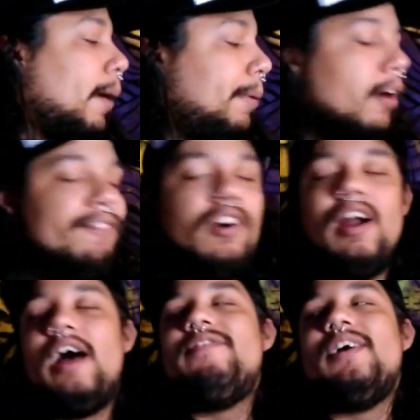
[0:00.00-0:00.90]
up here
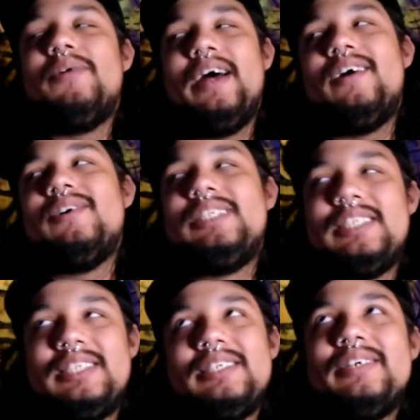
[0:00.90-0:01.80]
forever, why don't
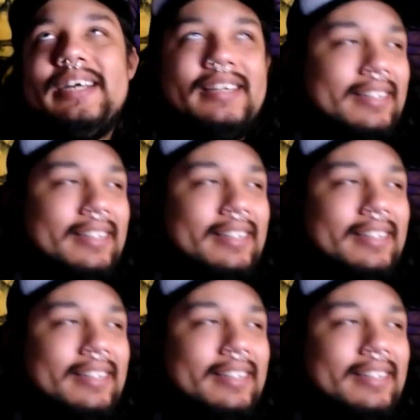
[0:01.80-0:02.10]
you do it?